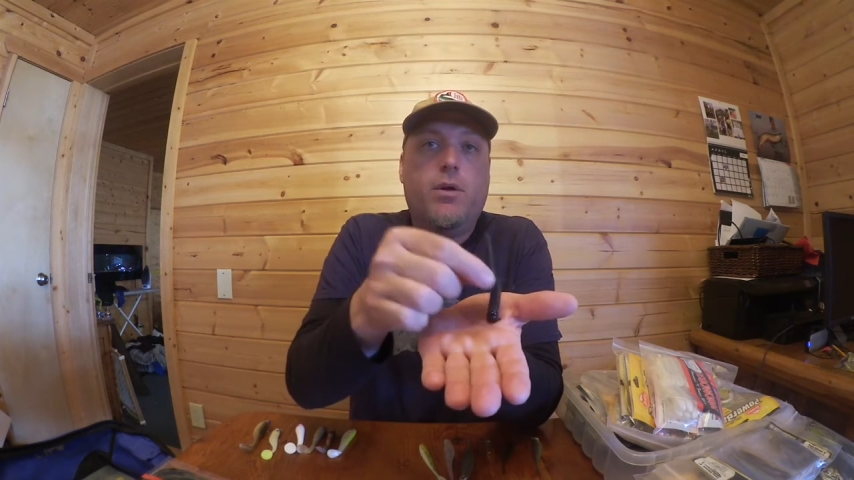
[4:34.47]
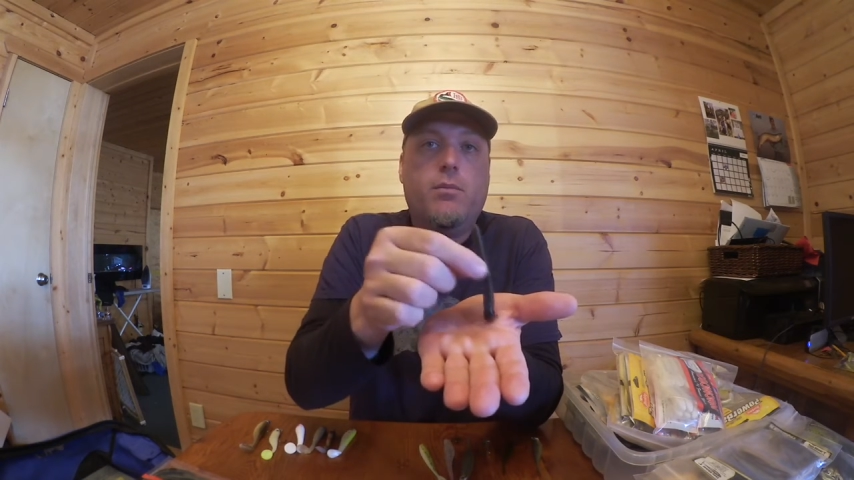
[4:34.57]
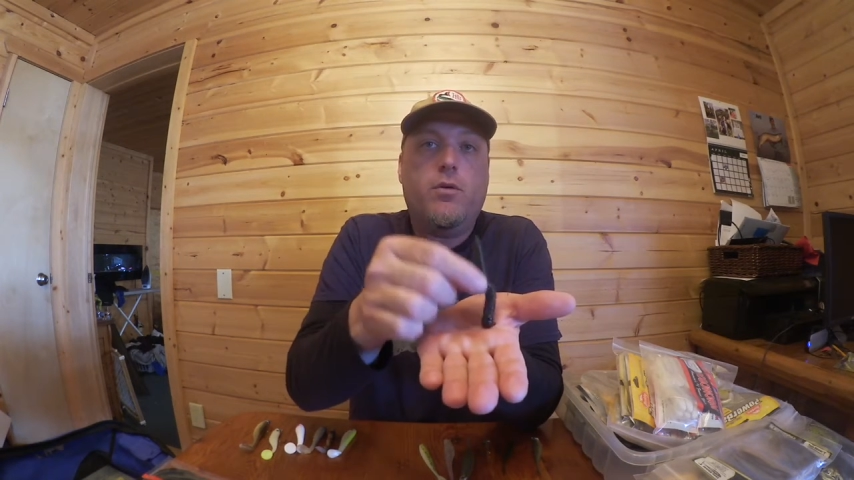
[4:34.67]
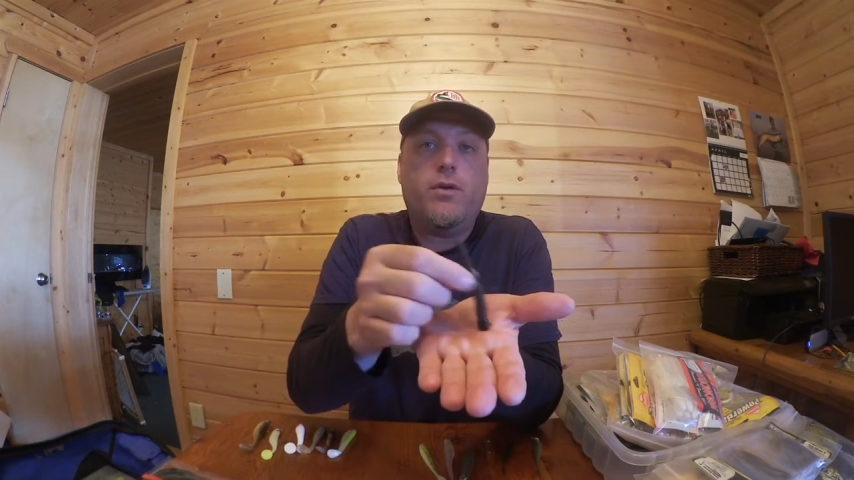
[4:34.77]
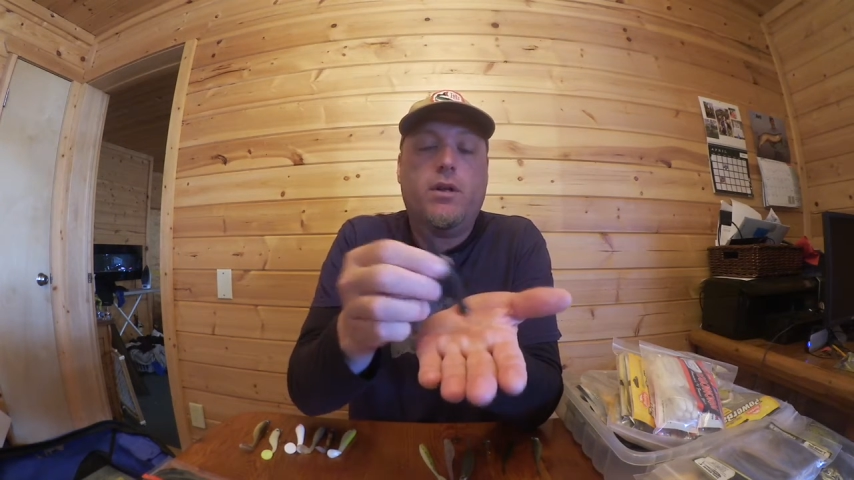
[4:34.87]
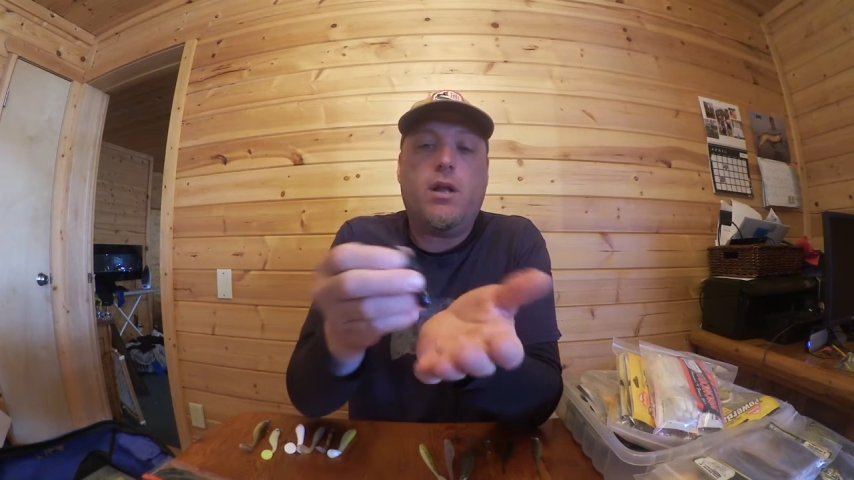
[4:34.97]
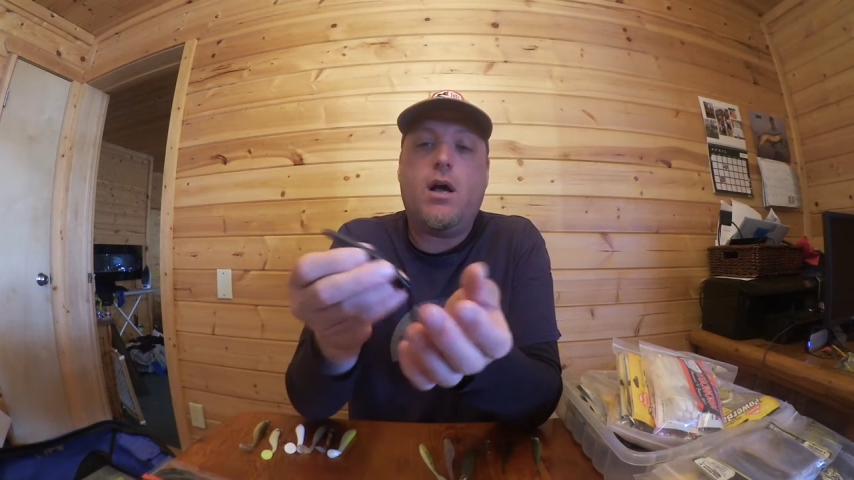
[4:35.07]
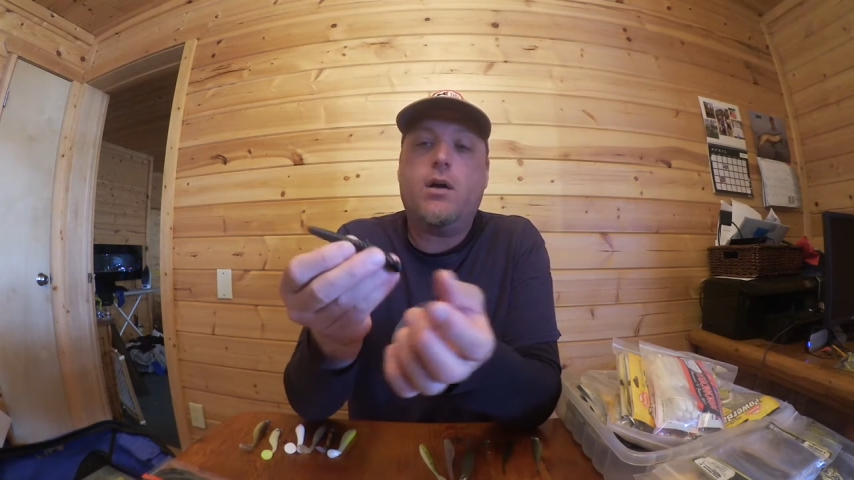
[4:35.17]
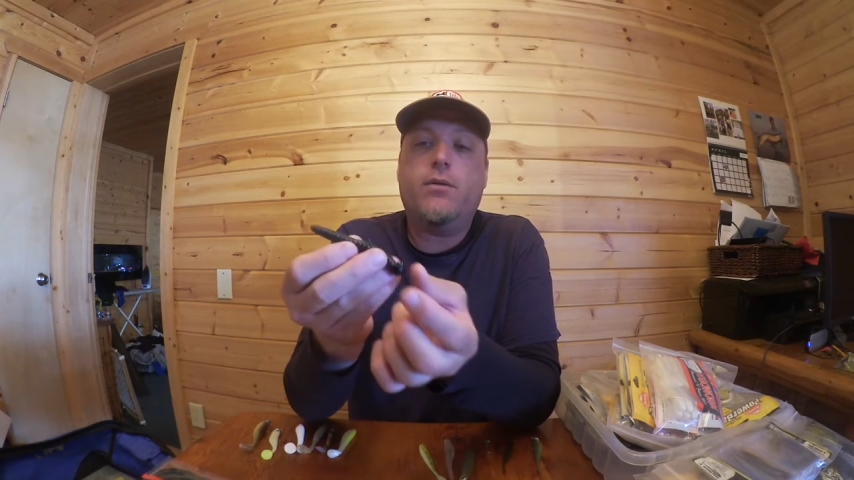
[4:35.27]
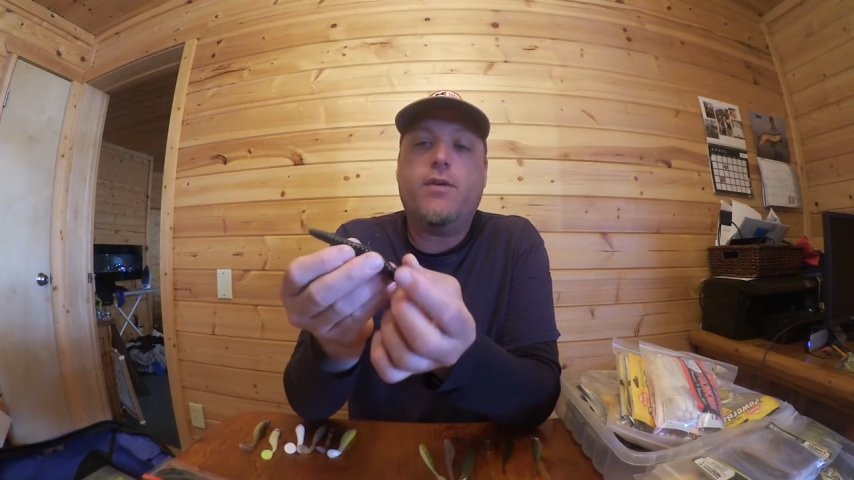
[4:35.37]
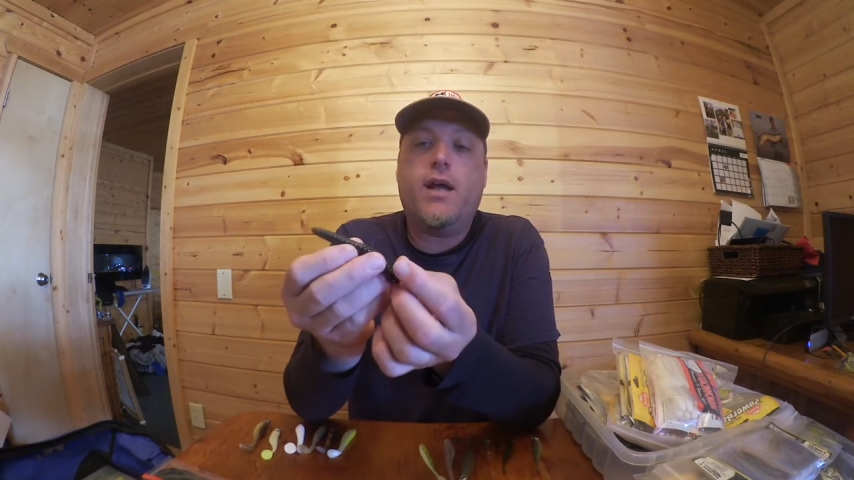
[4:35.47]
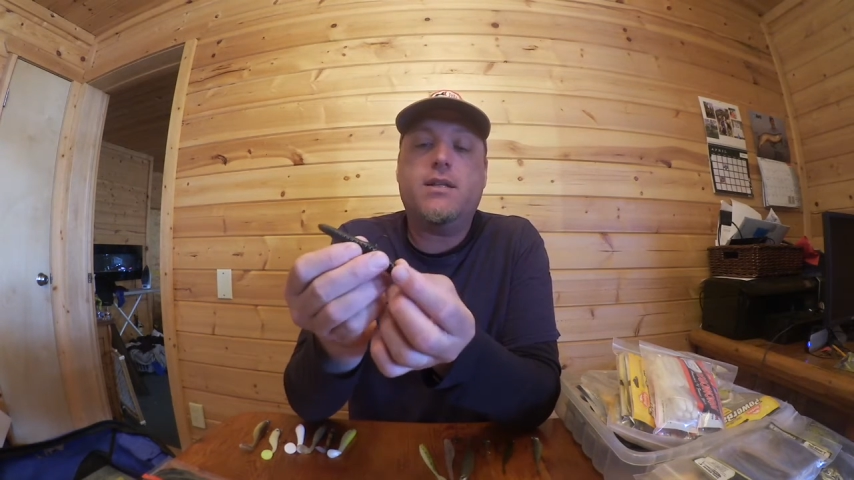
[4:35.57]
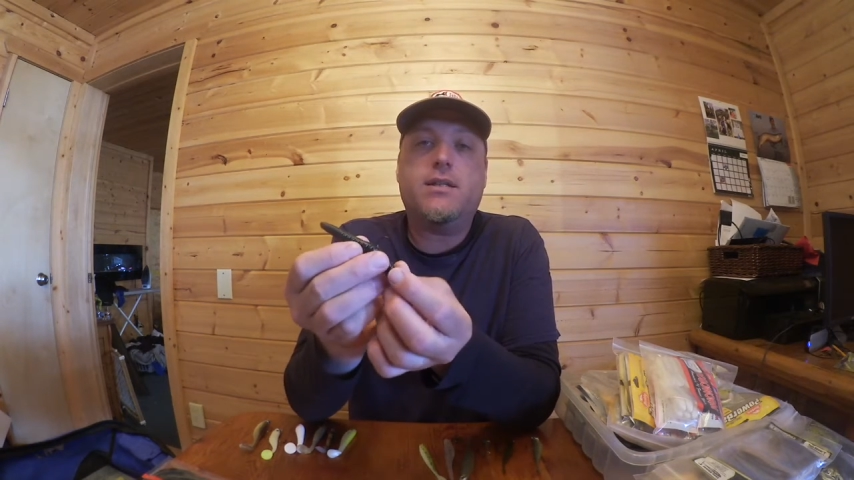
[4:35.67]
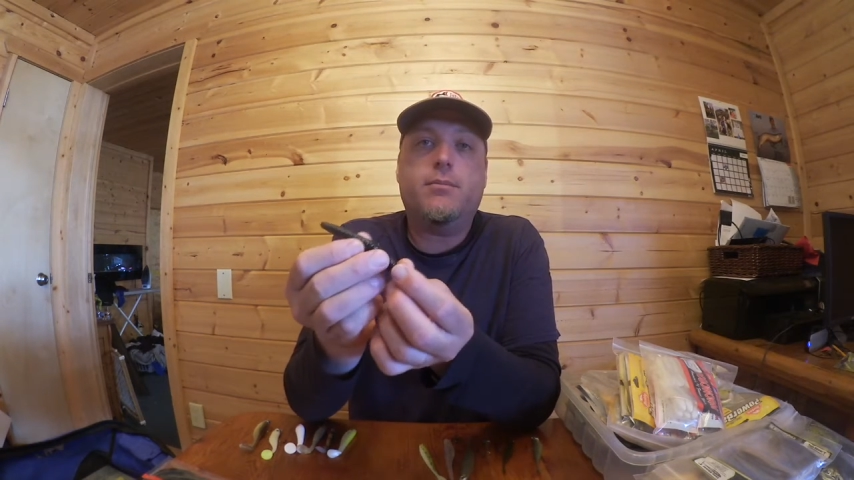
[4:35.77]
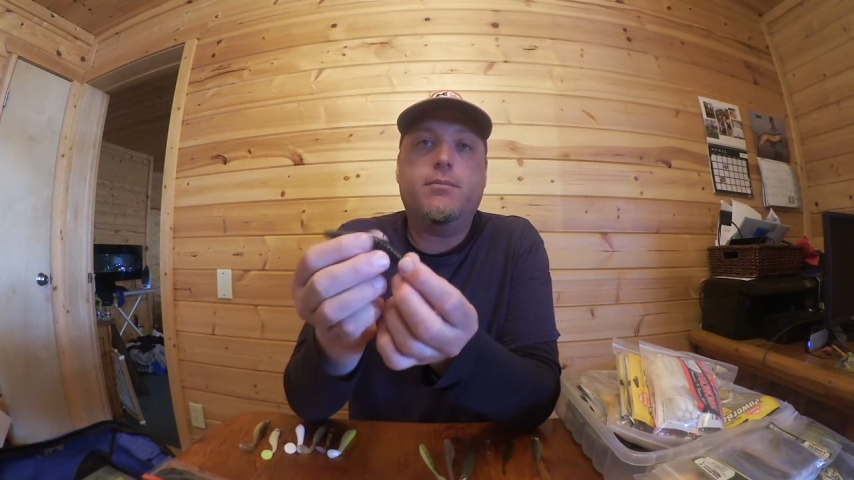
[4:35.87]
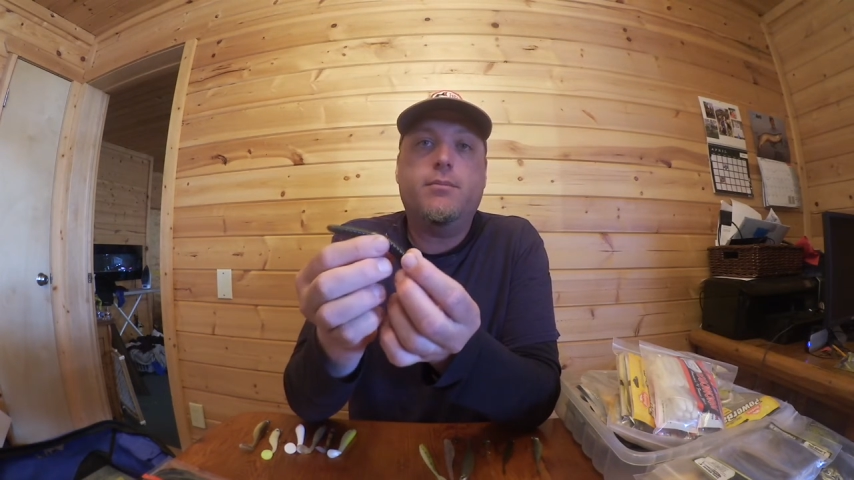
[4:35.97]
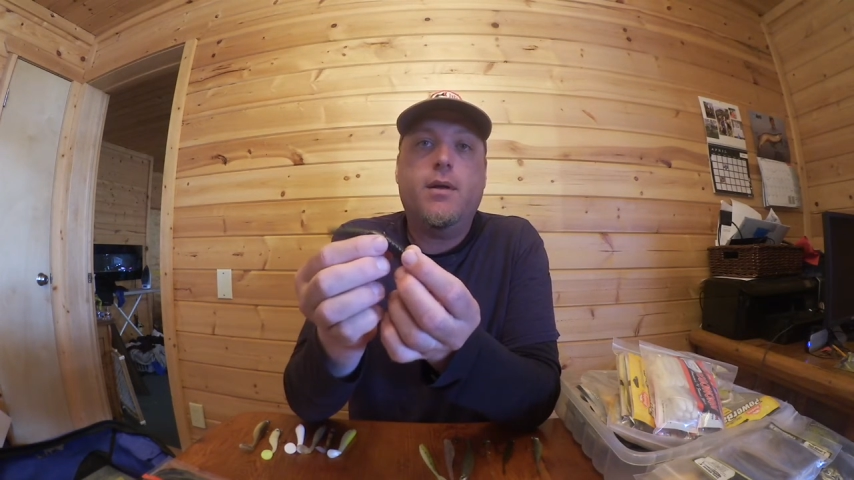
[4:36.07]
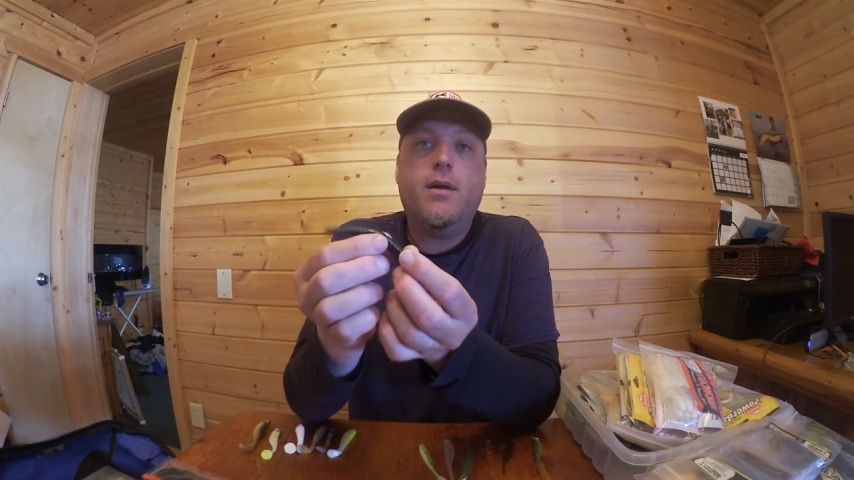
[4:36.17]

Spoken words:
We move it along. We've had some